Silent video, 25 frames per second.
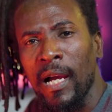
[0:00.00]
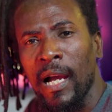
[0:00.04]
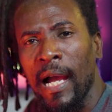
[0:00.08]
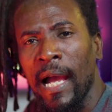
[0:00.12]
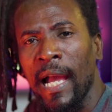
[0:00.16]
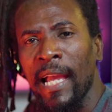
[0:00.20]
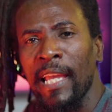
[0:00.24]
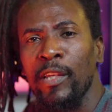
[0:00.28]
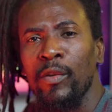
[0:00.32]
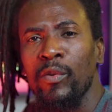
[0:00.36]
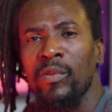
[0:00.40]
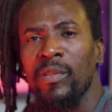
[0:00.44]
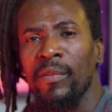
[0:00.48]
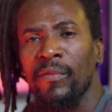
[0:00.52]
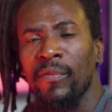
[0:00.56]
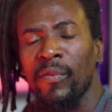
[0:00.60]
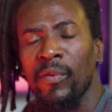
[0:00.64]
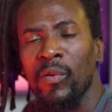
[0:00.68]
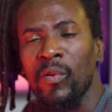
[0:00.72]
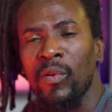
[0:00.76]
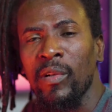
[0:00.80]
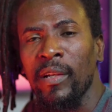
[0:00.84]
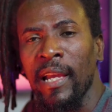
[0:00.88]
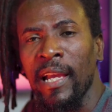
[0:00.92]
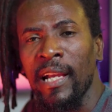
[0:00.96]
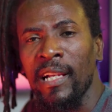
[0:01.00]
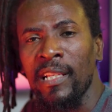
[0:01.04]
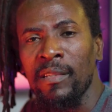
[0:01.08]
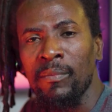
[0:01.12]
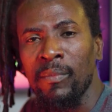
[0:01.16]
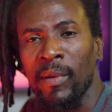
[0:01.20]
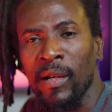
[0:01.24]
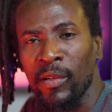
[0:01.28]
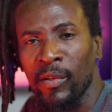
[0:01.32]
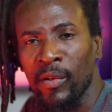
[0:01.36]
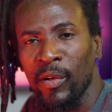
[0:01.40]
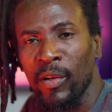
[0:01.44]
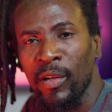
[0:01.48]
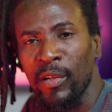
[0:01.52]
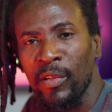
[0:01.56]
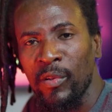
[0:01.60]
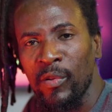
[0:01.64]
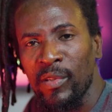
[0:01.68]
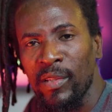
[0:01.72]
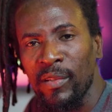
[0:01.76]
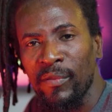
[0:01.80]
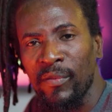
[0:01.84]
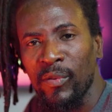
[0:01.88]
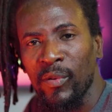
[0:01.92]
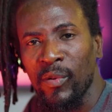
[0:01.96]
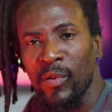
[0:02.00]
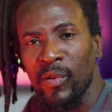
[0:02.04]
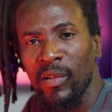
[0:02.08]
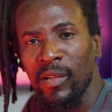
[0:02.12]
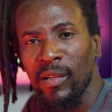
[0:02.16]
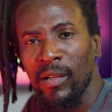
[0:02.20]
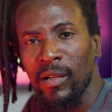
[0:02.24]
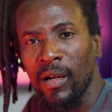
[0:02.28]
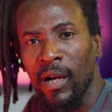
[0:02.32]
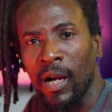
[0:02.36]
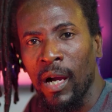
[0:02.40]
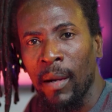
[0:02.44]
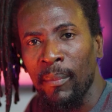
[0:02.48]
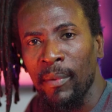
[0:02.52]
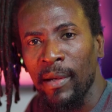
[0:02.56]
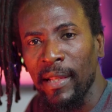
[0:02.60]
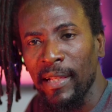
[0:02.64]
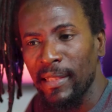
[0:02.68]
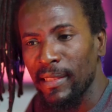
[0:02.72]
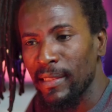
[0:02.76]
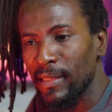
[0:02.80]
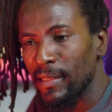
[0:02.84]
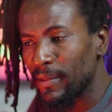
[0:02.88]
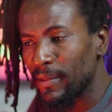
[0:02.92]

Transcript: I use it for cook eggs, my girl uses it for cook omelette,